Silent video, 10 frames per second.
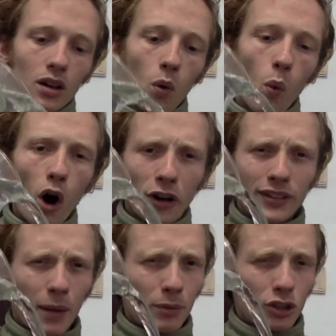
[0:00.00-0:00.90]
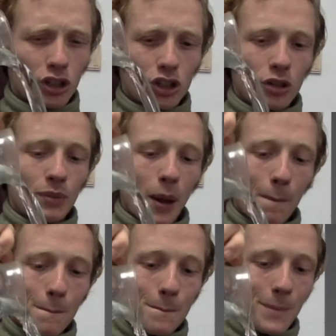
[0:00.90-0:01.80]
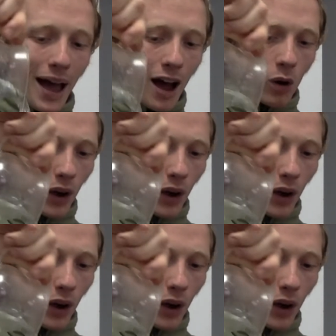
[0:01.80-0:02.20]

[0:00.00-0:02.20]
Water temperature should be about